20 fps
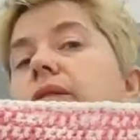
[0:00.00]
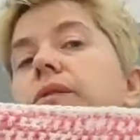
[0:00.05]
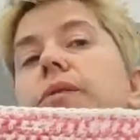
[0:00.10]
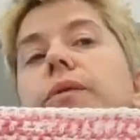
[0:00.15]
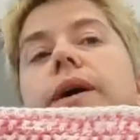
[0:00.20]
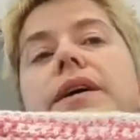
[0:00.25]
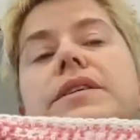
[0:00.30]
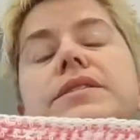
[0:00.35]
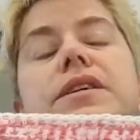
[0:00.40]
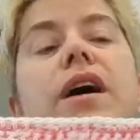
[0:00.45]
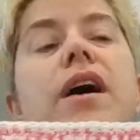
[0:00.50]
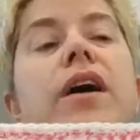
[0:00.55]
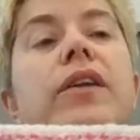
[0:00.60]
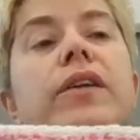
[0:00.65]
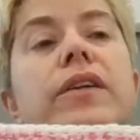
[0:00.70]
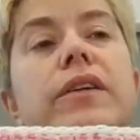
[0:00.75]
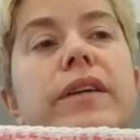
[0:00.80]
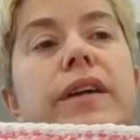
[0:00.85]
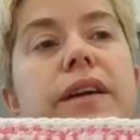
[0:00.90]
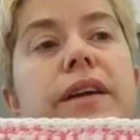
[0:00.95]
right
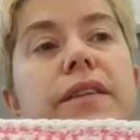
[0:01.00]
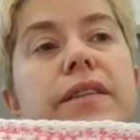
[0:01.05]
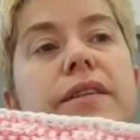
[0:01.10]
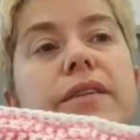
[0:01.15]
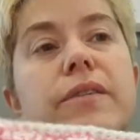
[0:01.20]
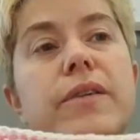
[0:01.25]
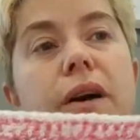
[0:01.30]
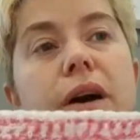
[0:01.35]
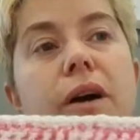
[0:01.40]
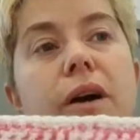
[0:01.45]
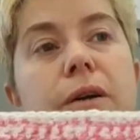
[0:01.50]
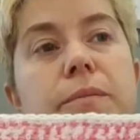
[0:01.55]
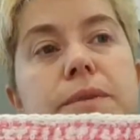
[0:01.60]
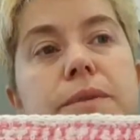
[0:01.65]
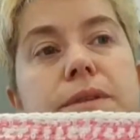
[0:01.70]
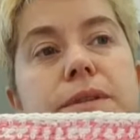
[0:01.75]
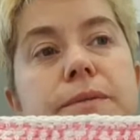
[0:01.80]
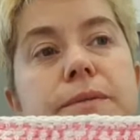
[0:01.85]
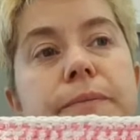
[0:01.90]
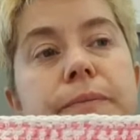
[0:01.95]
underneath your
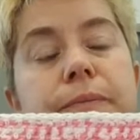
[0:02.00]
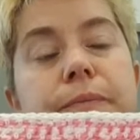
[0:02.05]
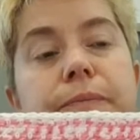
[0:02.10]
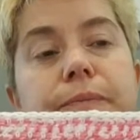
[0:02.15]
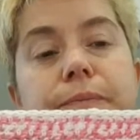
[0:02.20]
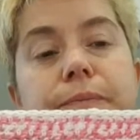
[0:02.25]
arms.